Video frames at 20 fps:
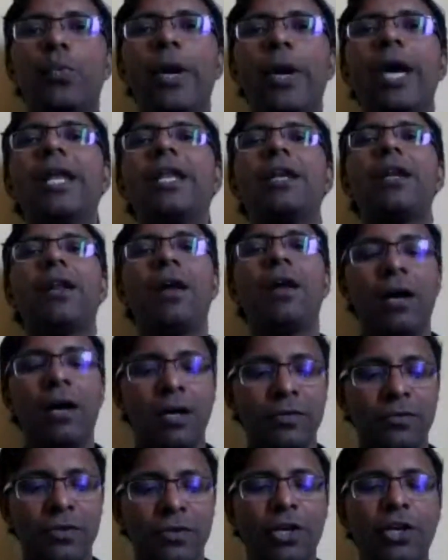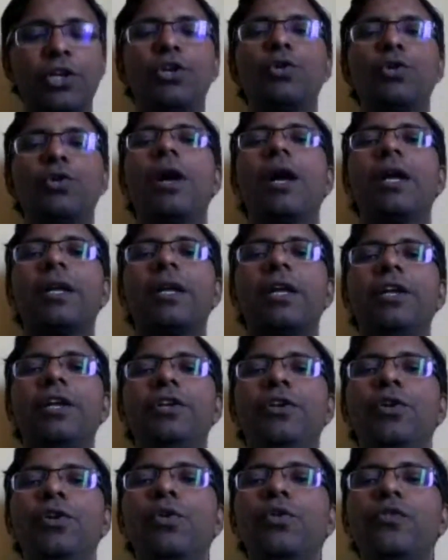in your where clause you
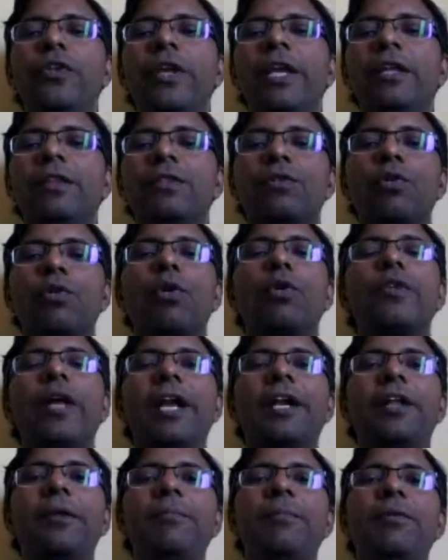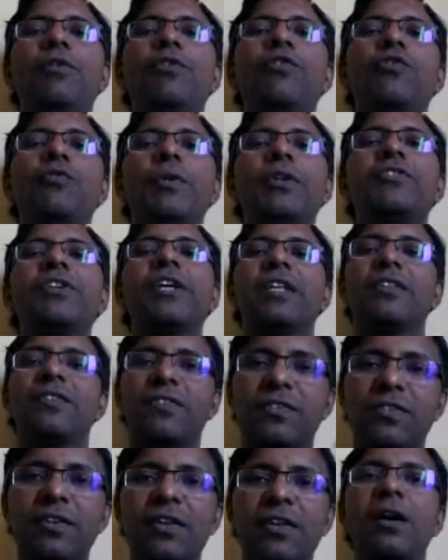are using those attributes which
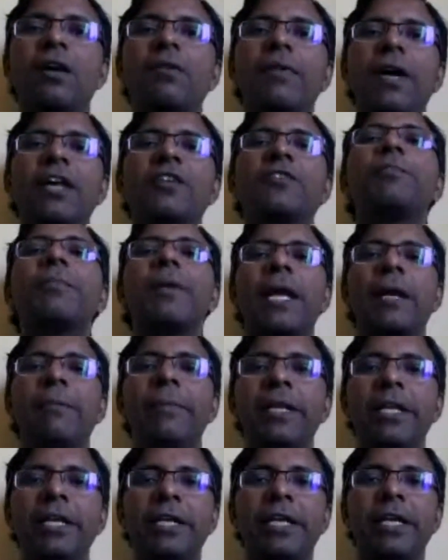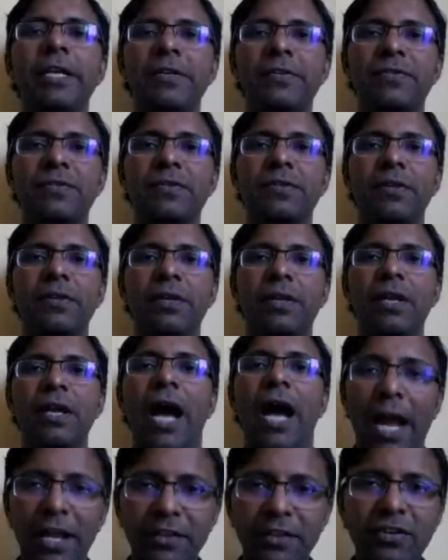can serve as primary keys.
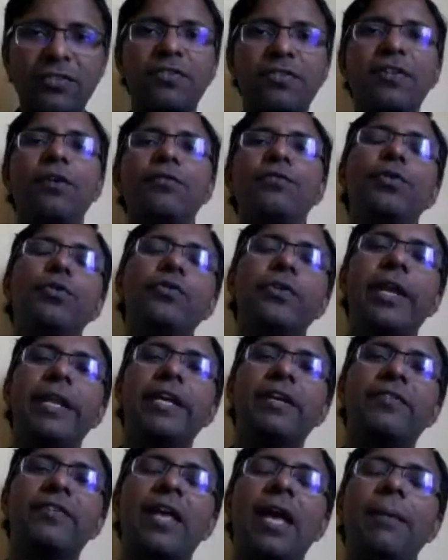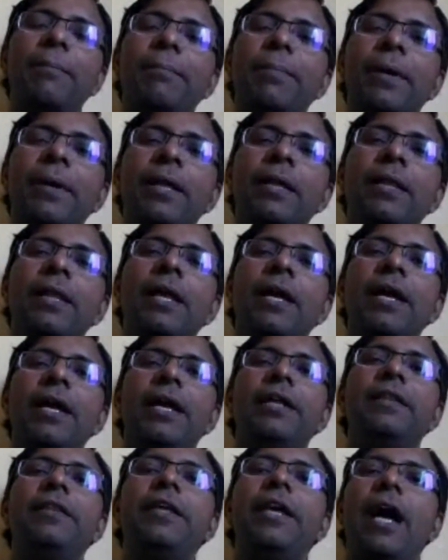I just now used an example
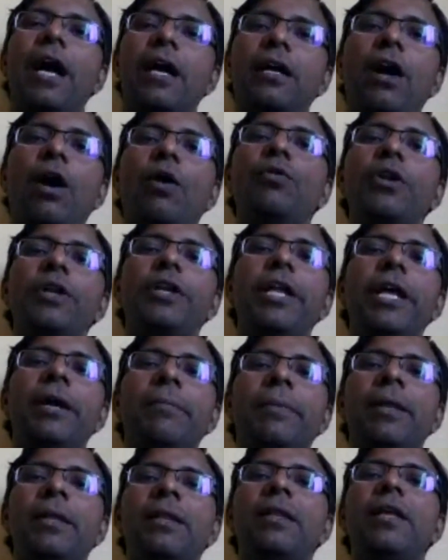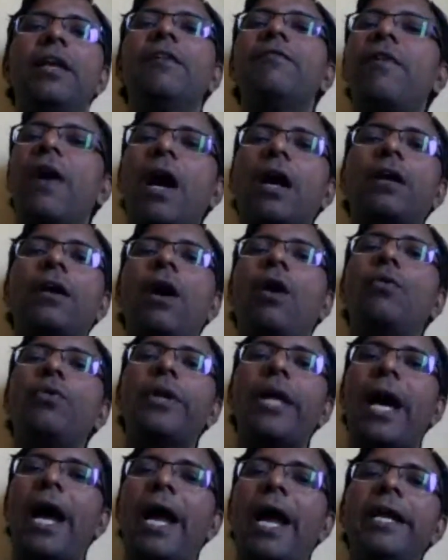in the account table. If
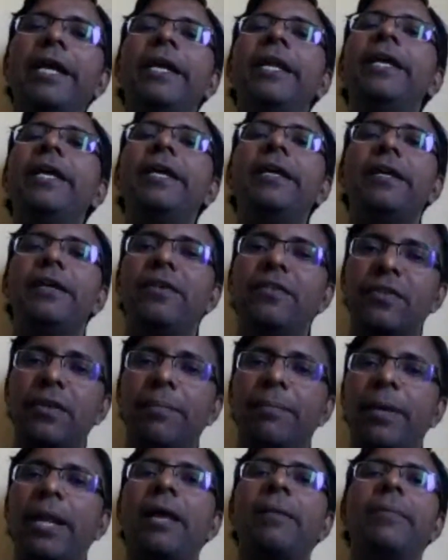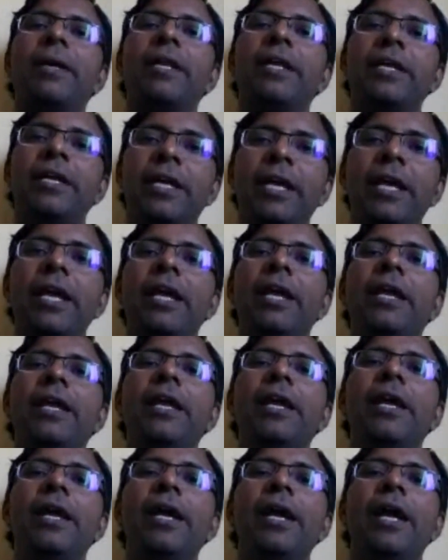account ID is the primary
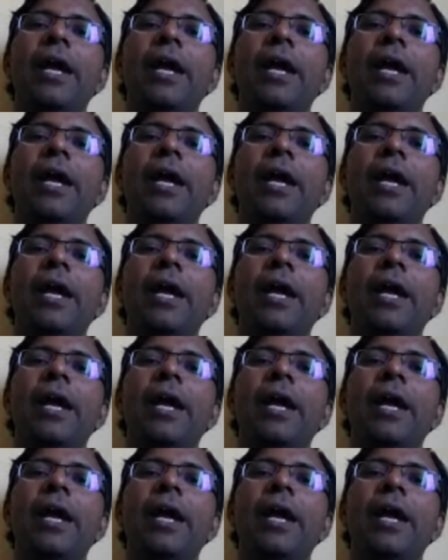key,